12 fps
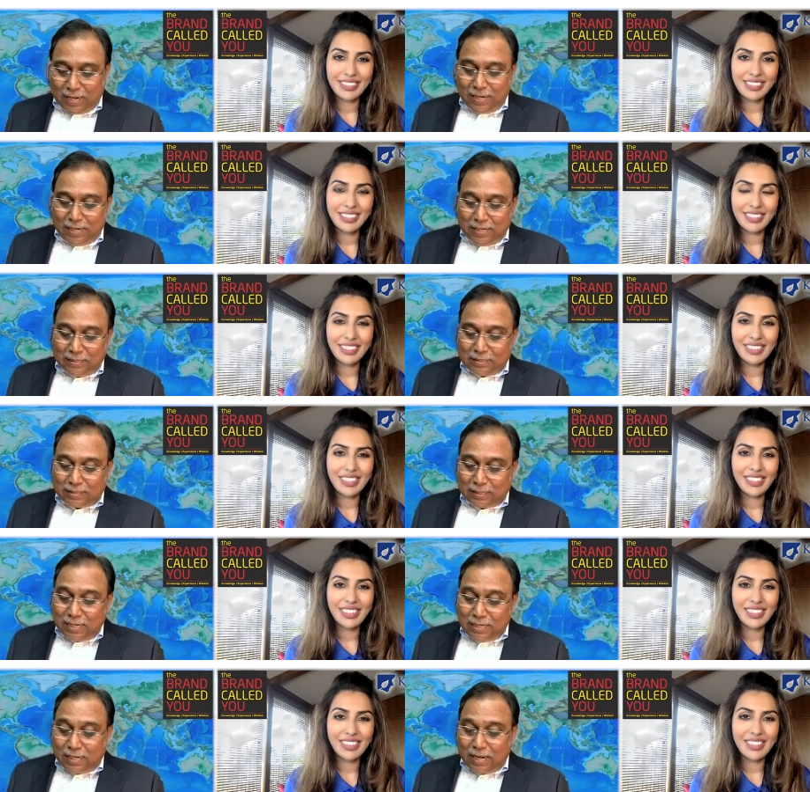Speaker 1: in Indian
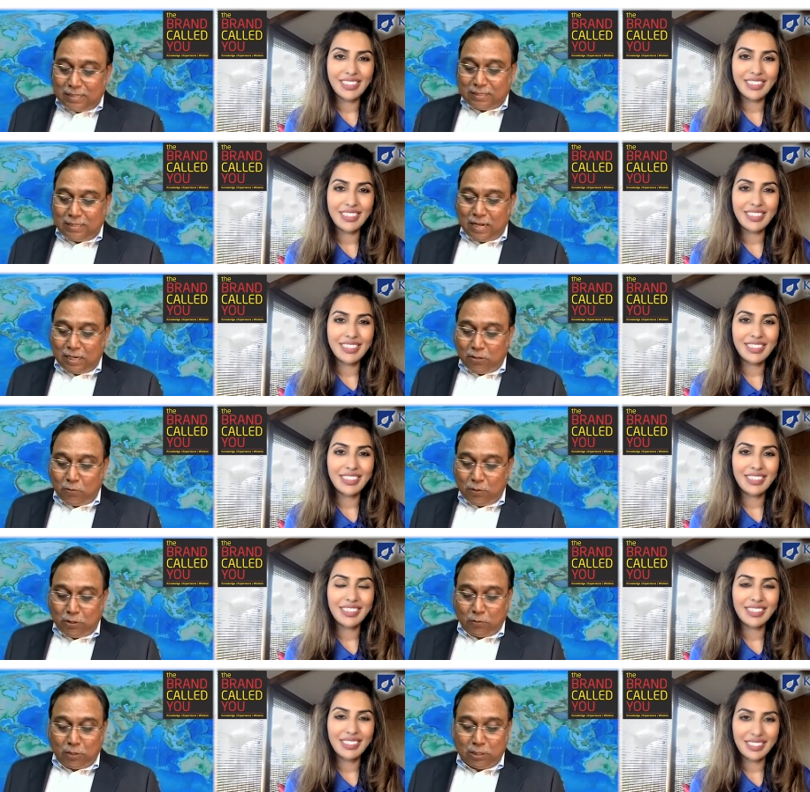skincare scenario
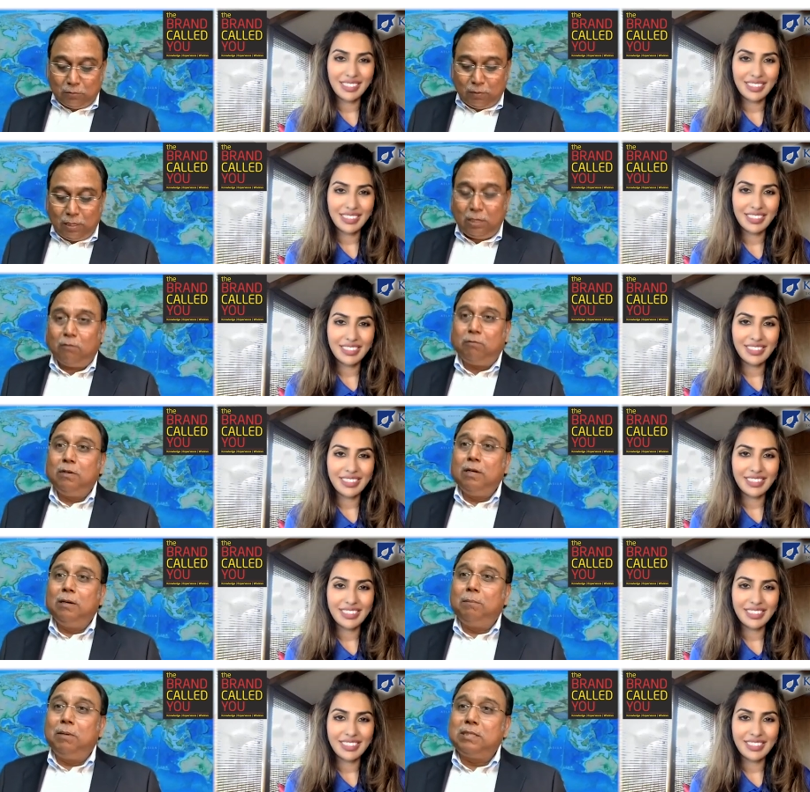in today's world of
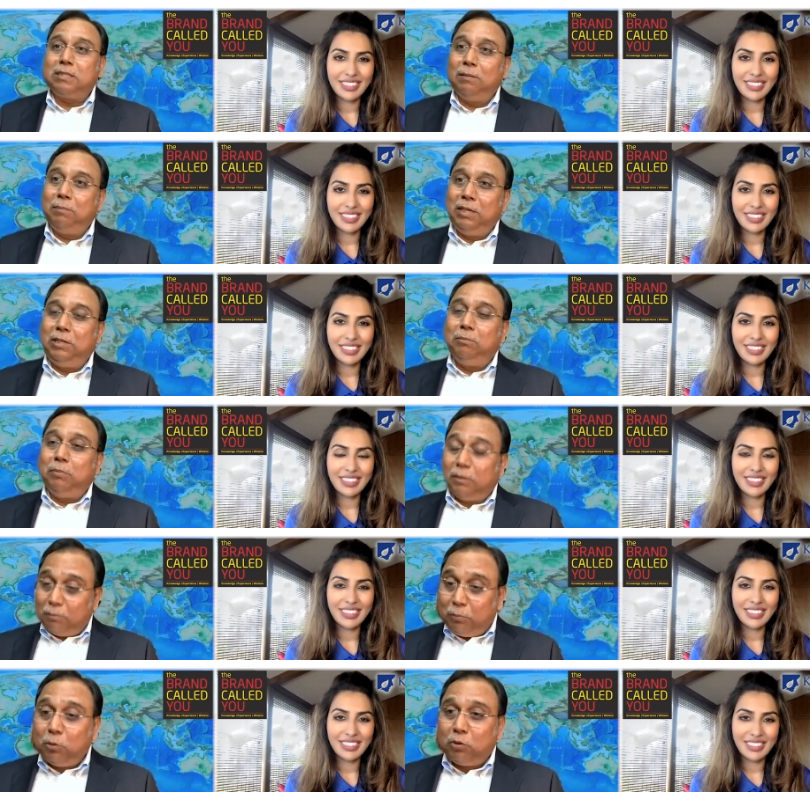personal
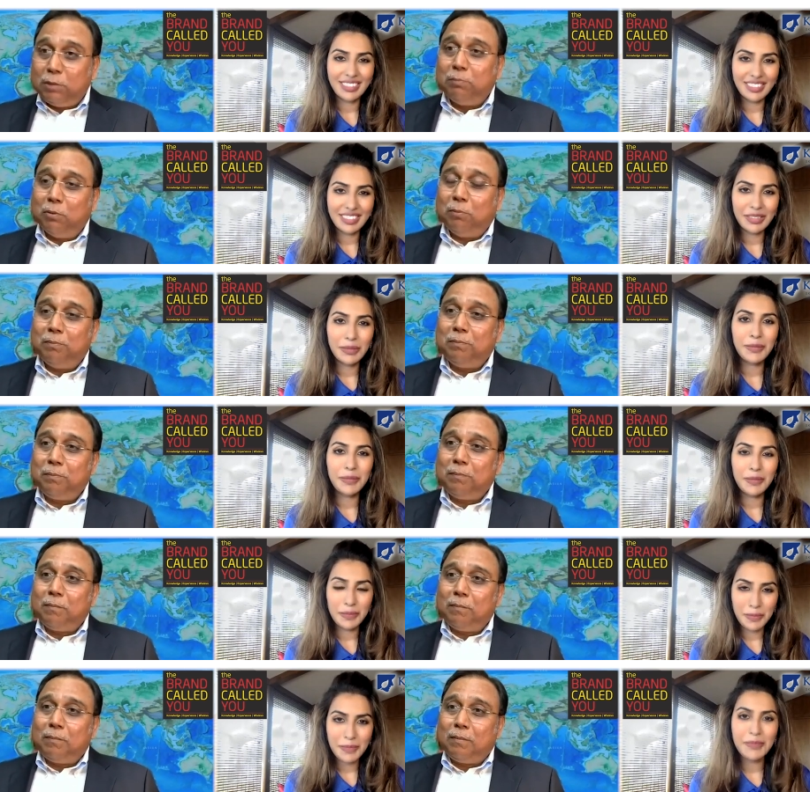beauty boom?
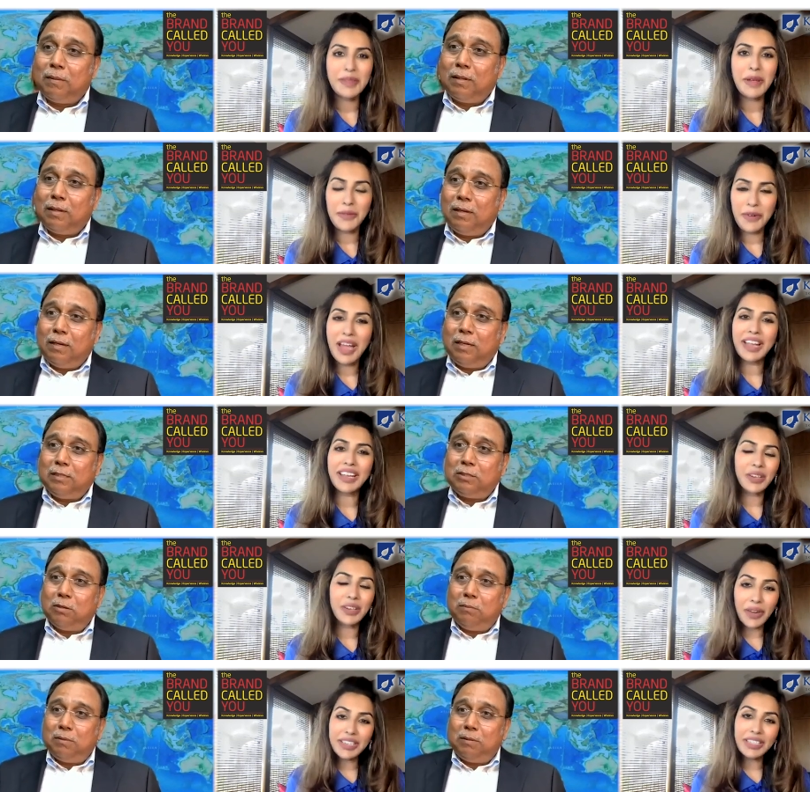
Speaker 2: Right,
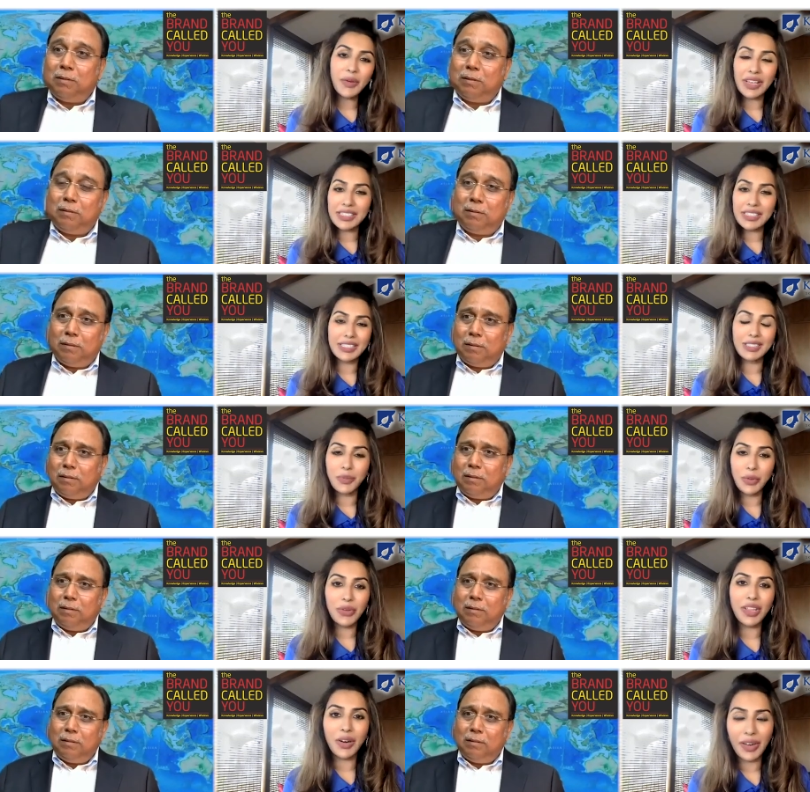great questions.
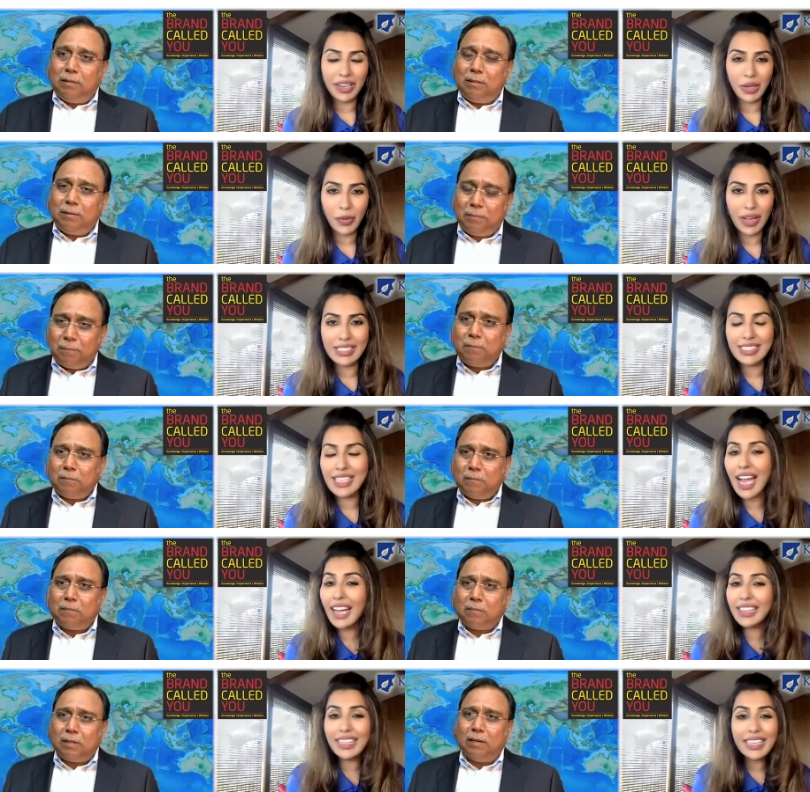Both are great questions.
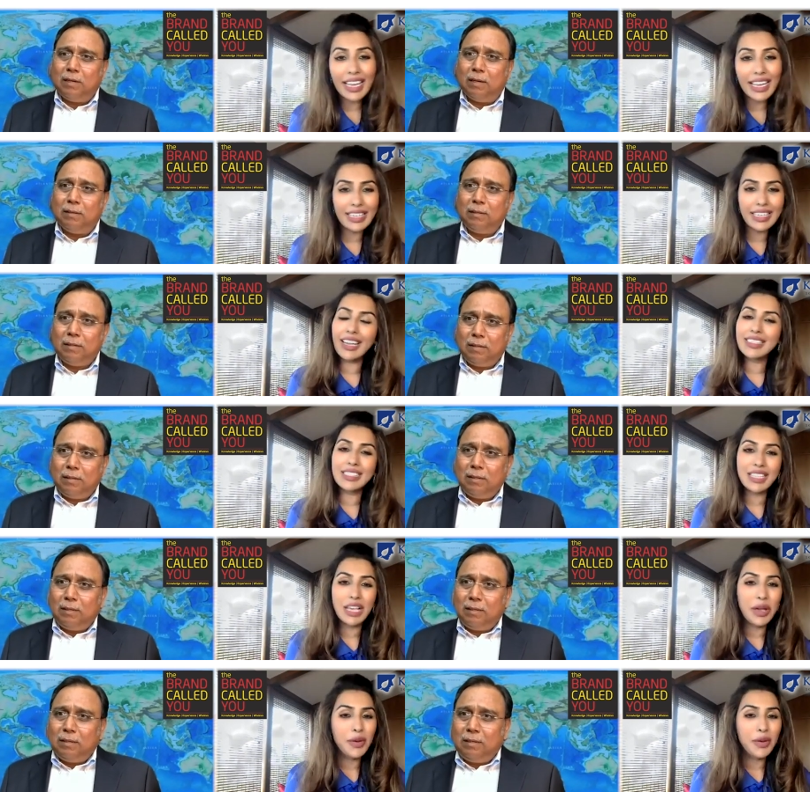I think India is
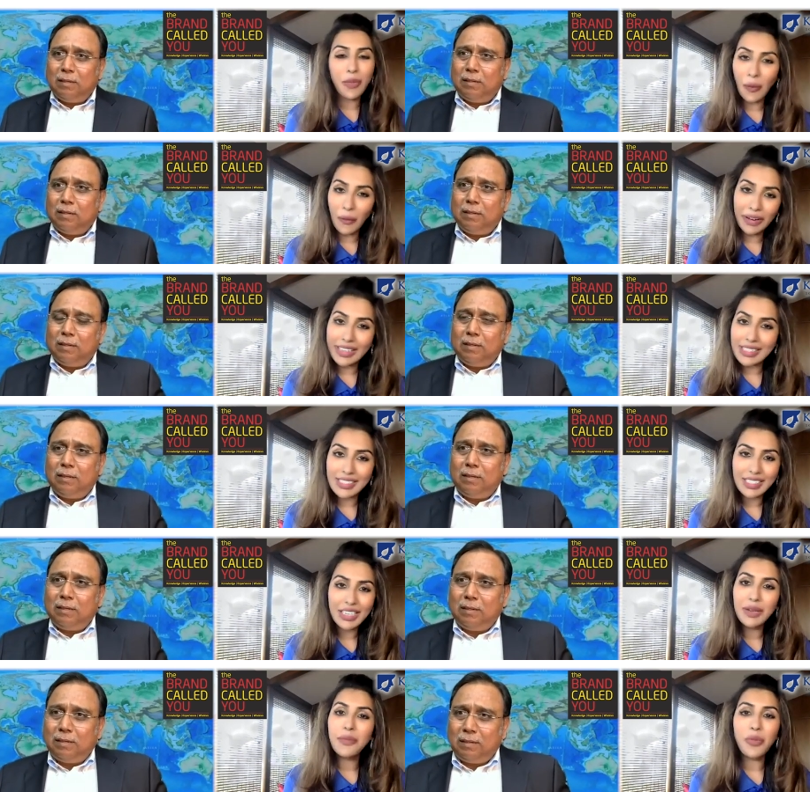poised
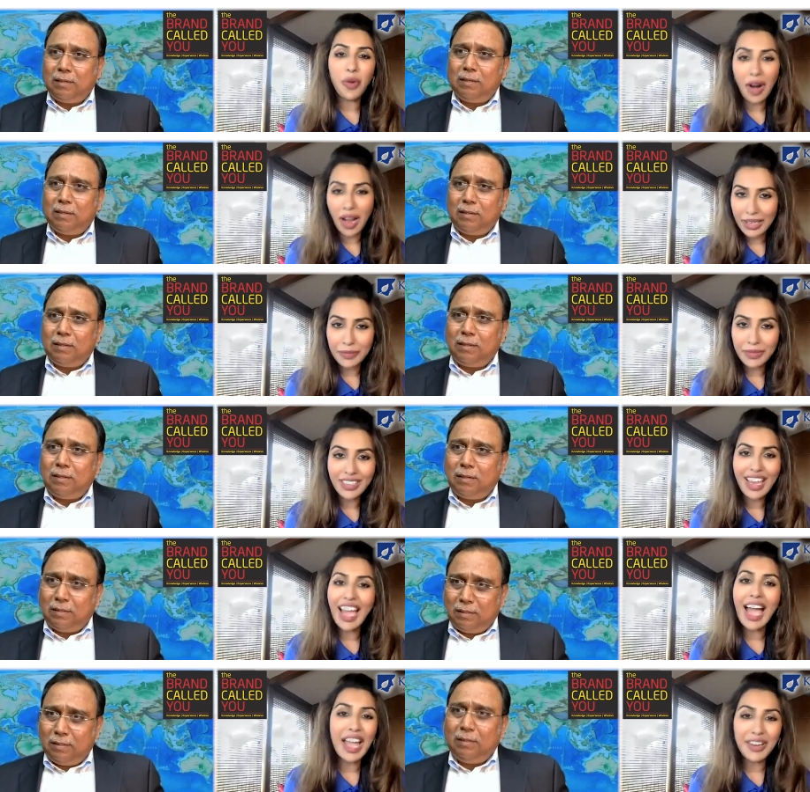primed
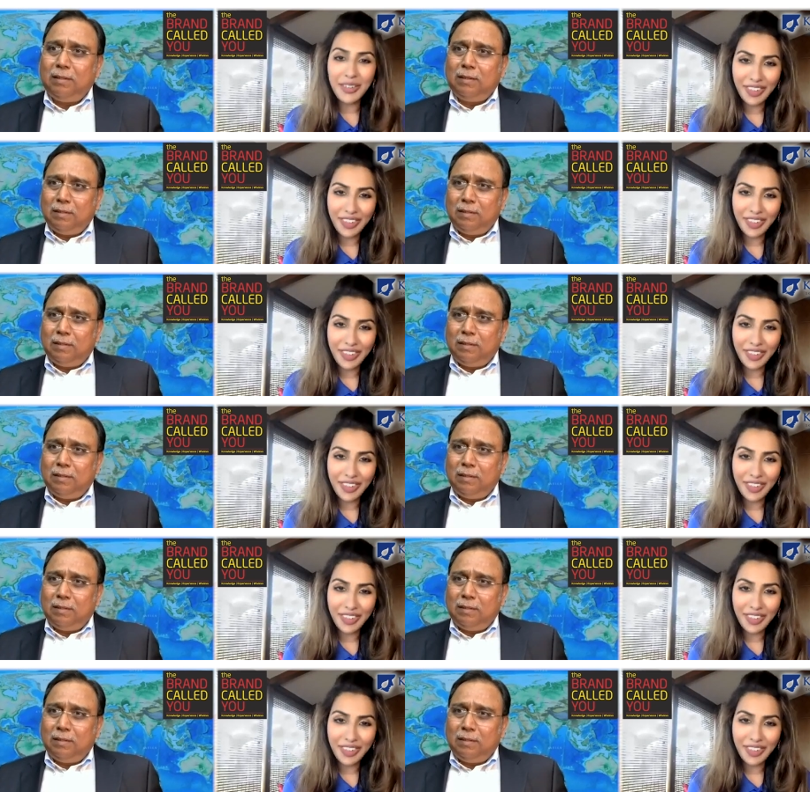and